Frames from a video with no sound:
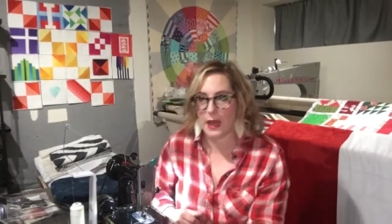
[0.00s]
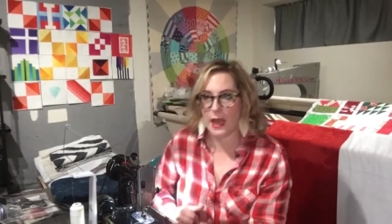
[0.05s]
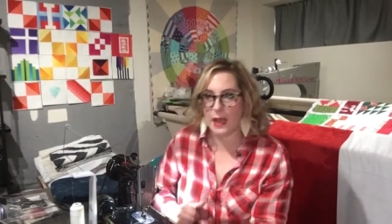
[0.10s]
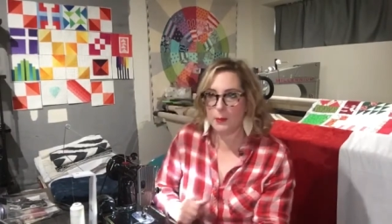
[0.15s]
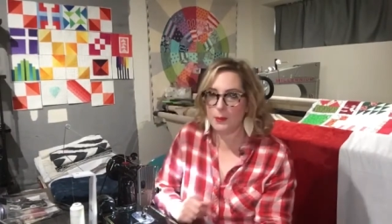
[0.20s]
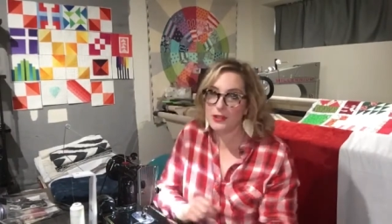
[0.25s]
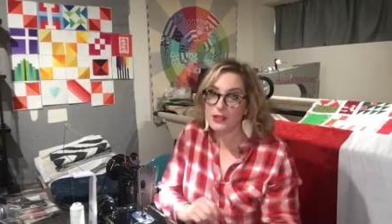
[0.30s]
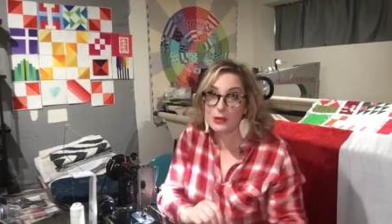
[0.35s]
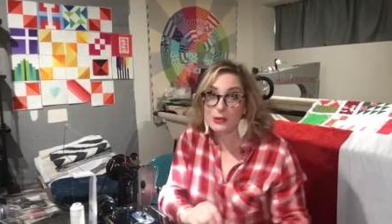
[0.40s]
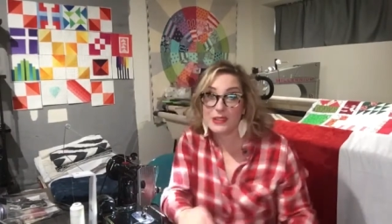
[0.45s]
I
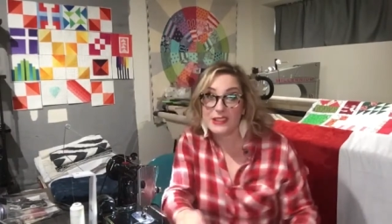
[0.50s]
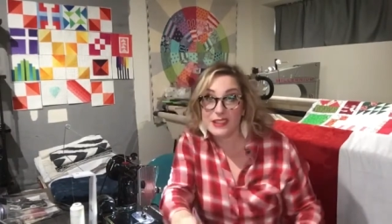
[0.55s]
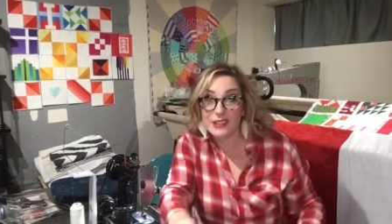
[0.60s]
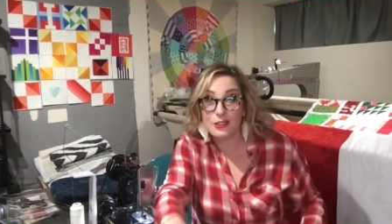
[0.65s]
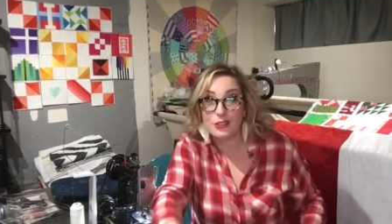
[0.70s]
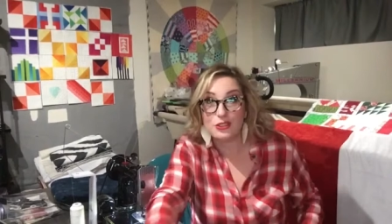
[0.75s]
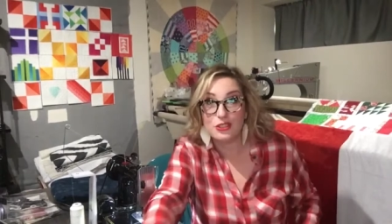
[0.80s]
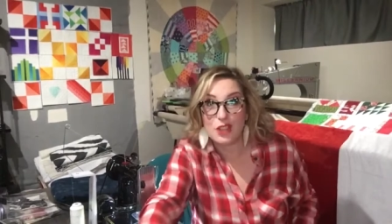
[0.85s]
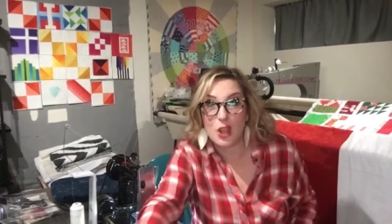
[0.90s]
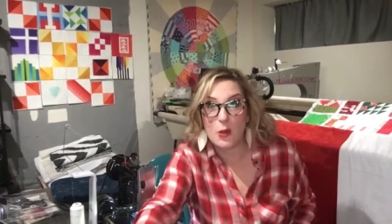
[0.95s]
would do a
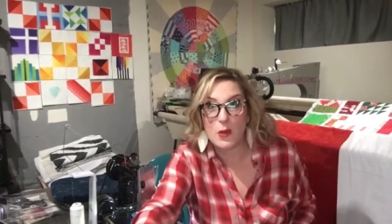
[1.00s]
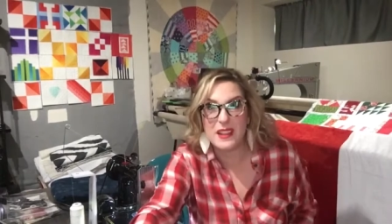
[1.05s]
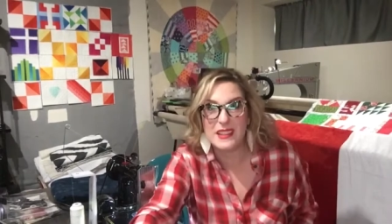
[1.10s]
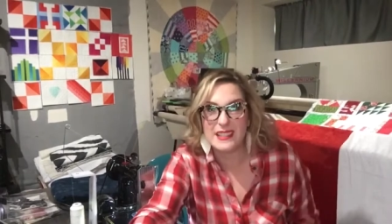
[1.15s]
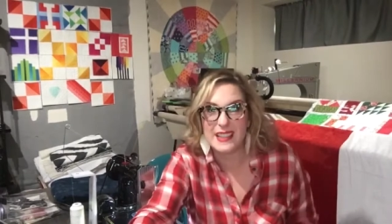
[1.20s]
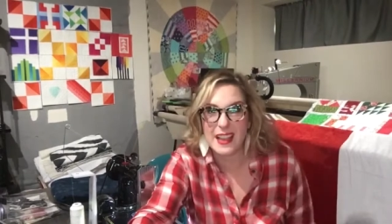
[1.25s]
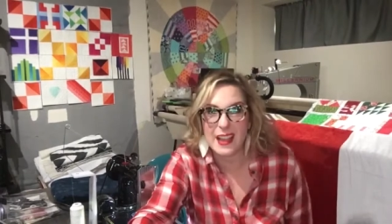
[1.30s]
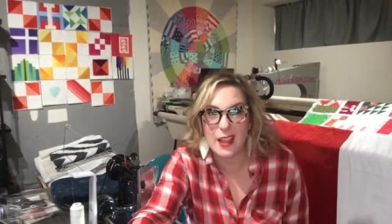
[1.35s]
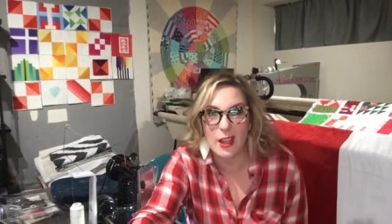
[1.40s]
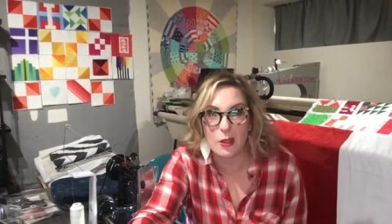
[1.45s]
little show and
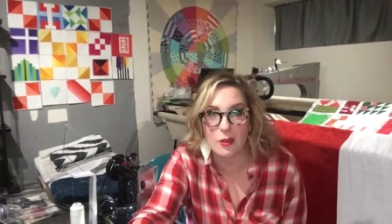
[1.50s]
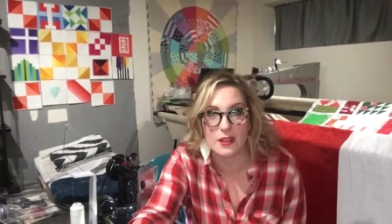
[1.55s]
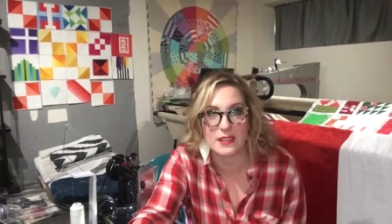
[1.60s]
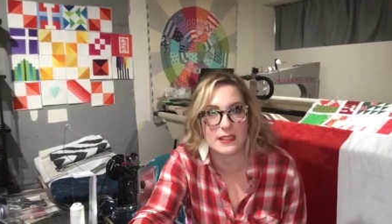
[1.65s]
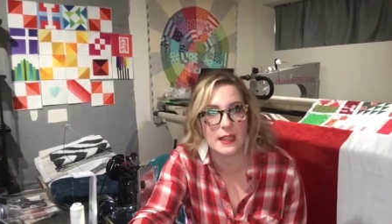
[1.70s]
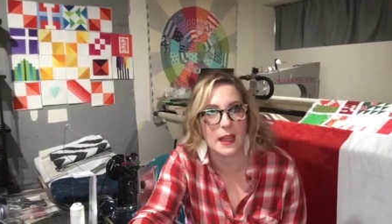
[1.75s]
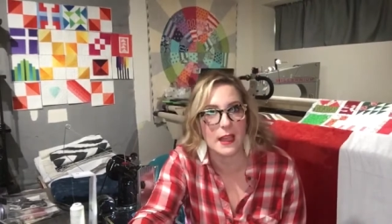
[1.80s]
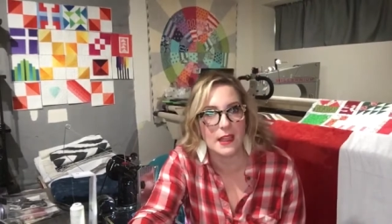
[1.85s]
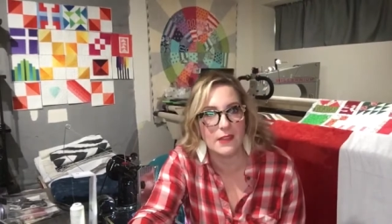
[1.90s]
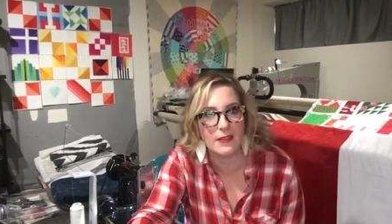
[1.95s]
tell because
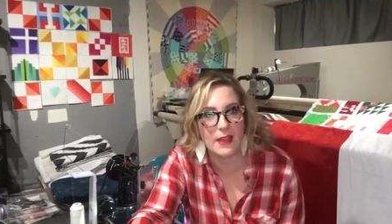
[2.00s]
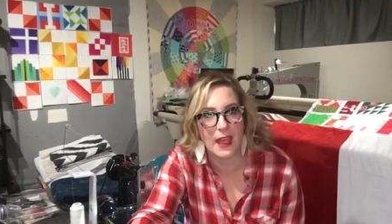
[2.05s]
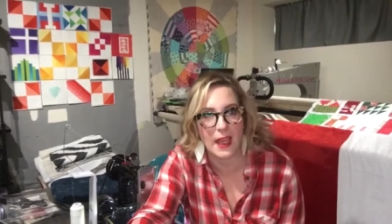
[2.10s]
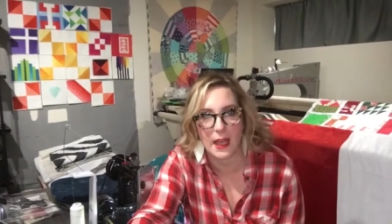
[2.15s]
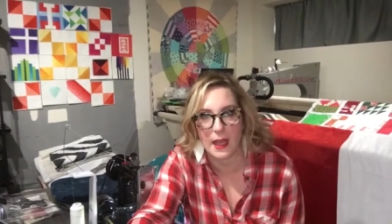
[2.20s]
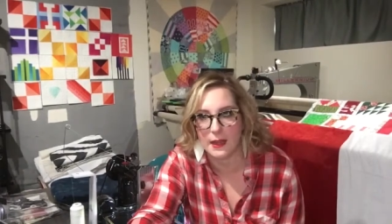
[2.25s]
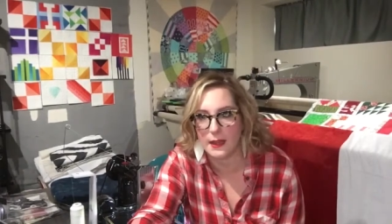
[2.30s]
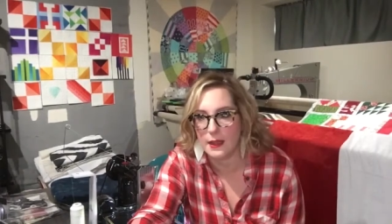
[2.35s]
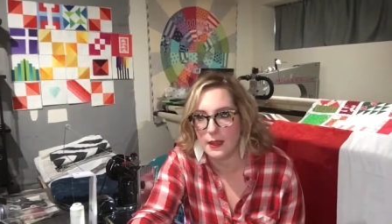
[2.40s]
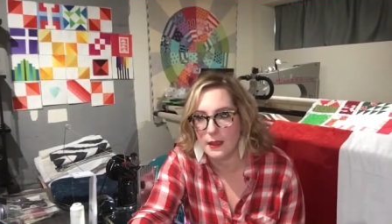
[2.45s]
I have
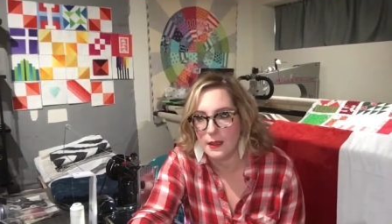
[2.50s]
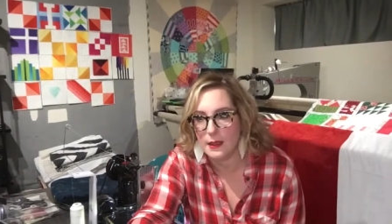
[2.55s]
had